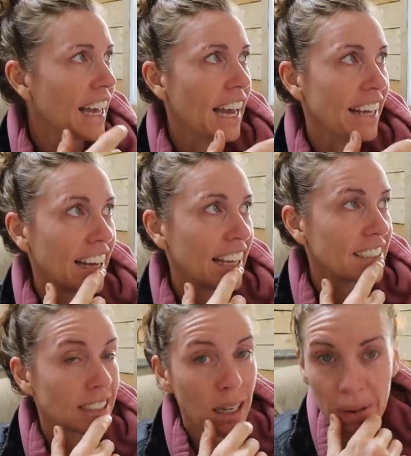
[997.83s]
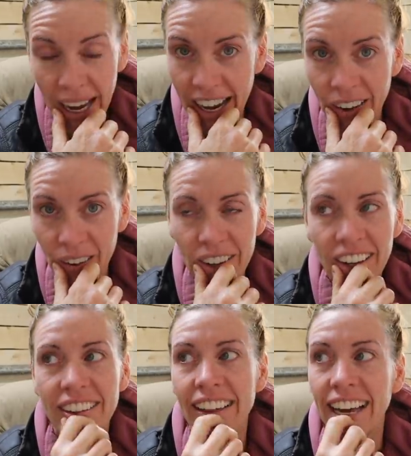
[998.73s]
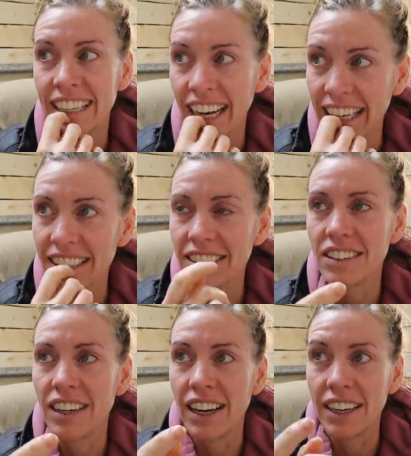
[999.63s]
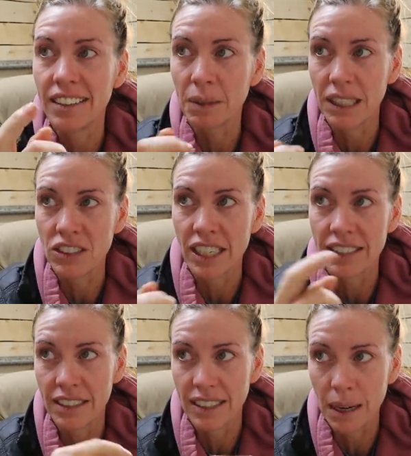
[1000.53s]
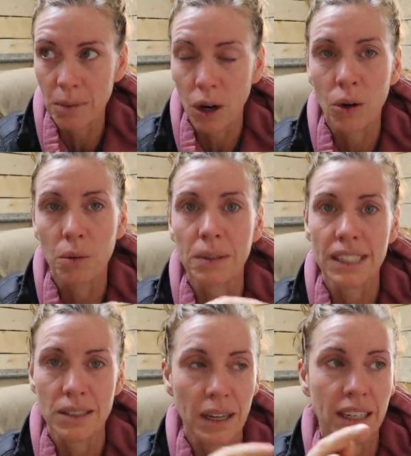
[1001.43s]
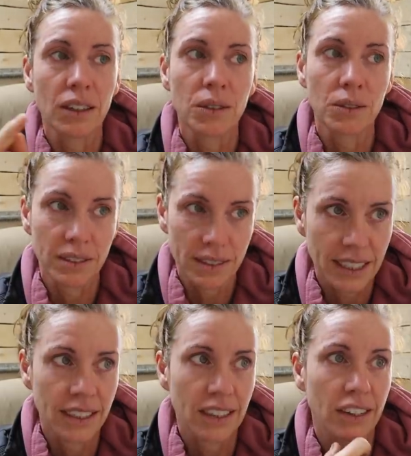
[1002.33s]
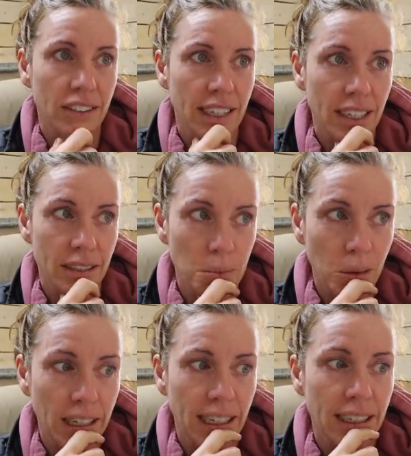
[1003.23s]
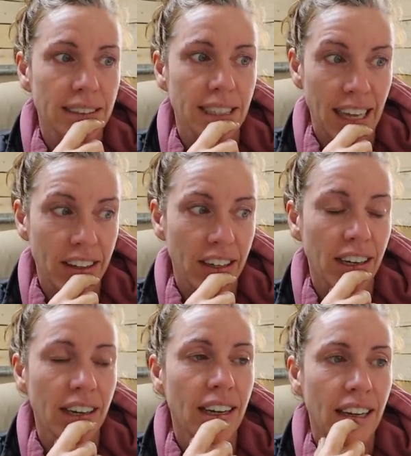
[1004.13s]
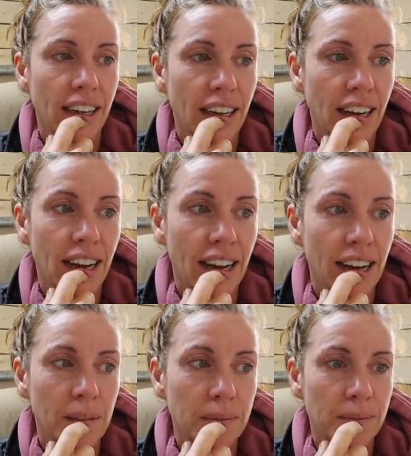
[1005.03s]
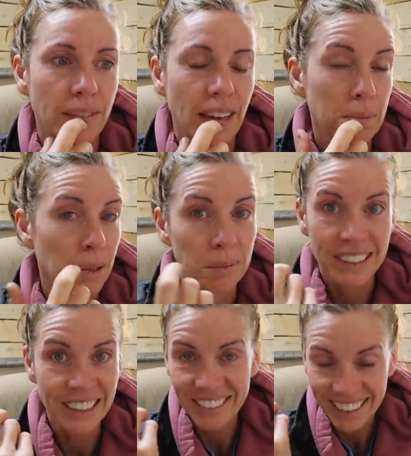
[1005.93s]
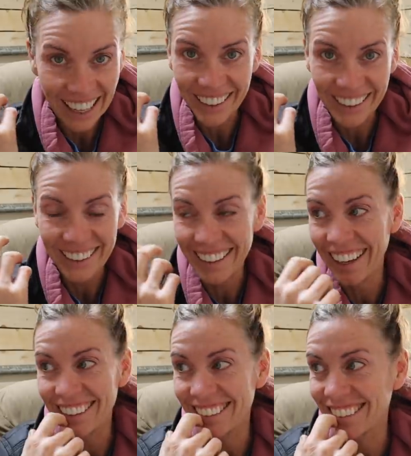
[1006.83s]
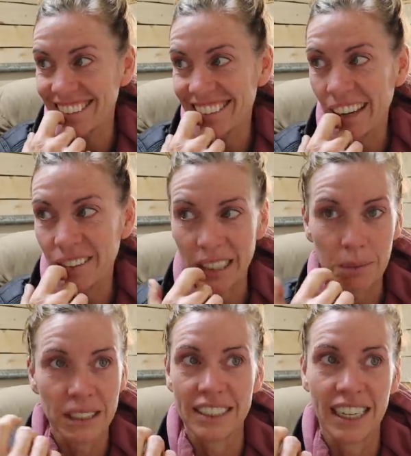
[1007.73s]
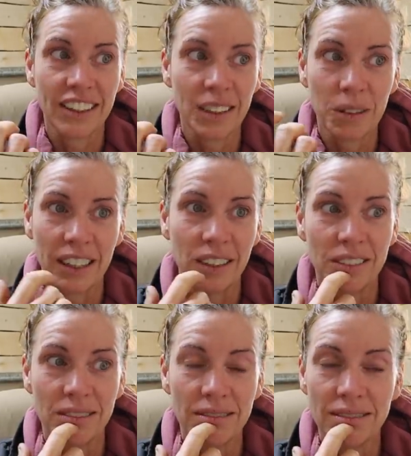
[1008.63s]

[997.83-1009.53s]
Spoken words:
And then somehow that night, because Jess had to come home because we had to go see the doctor the next morning together, I pulled myself together and I was able to tell her without